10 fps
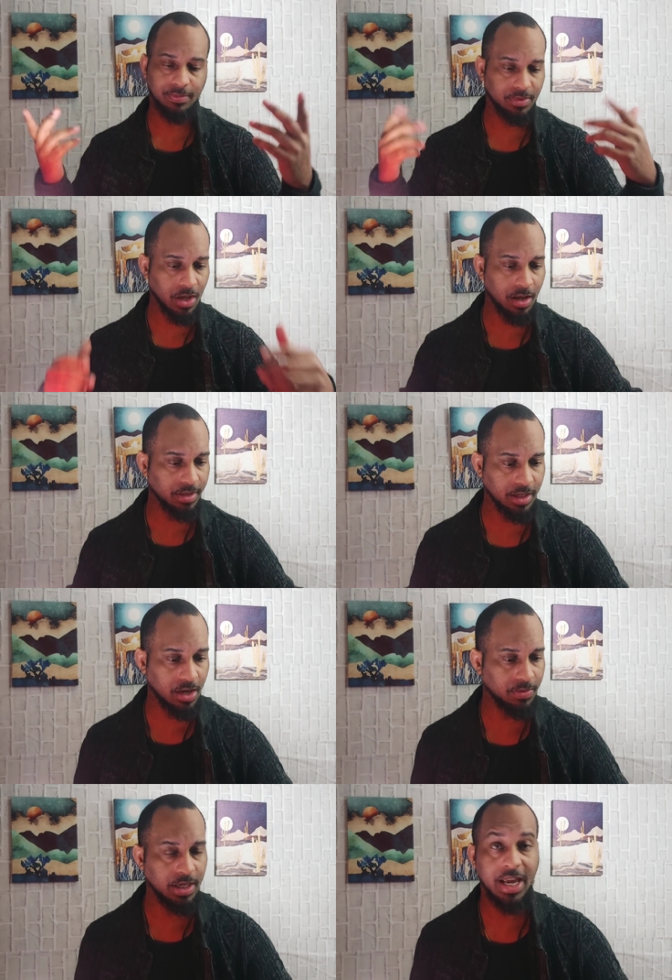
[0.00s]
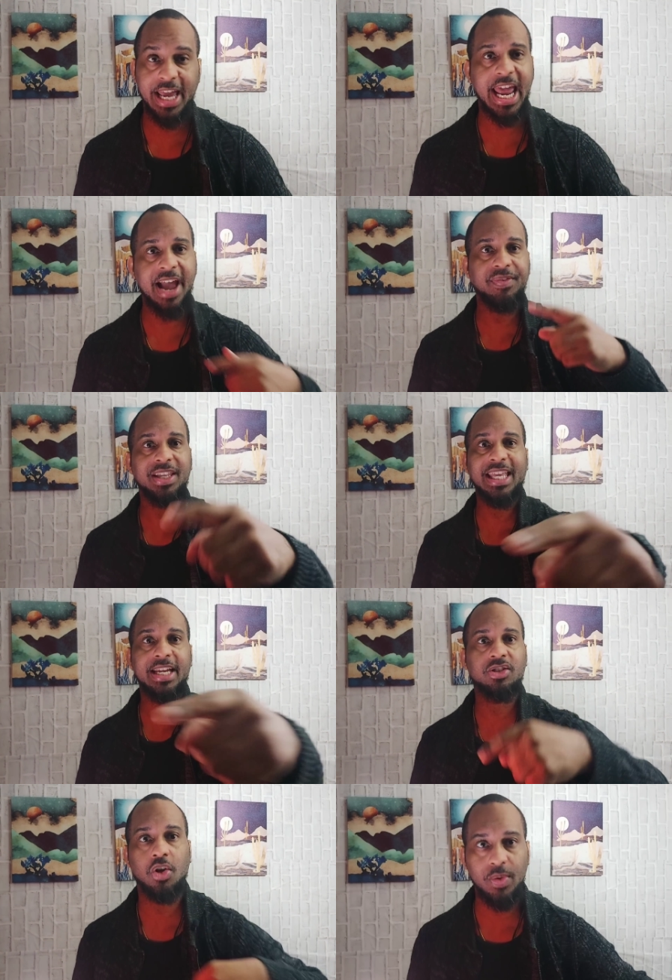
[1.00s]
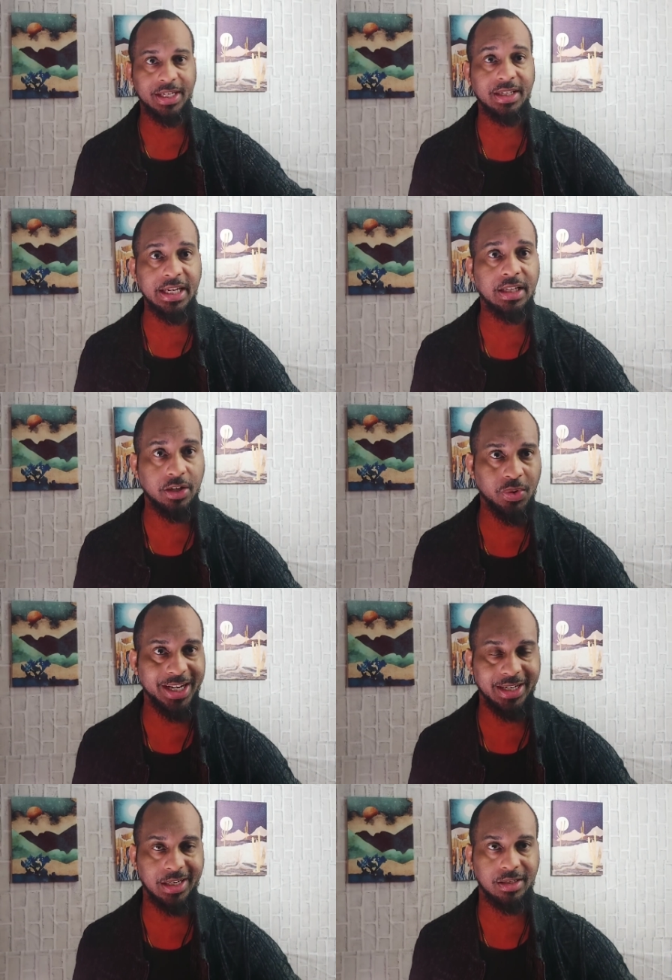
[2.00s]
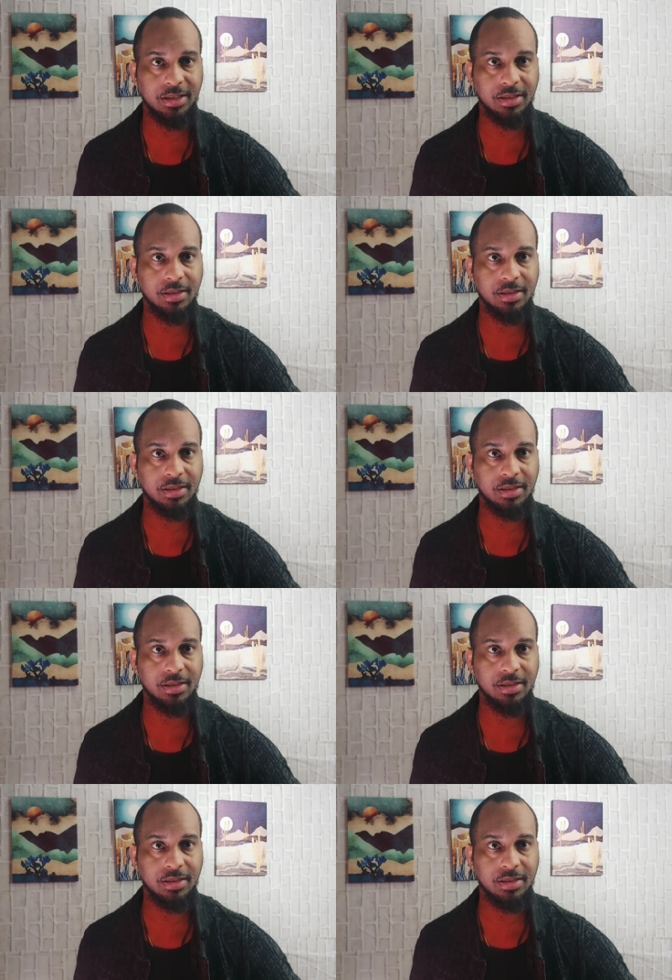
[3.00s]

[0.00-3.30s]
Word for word: So, you know, and everything is going to need liquidity.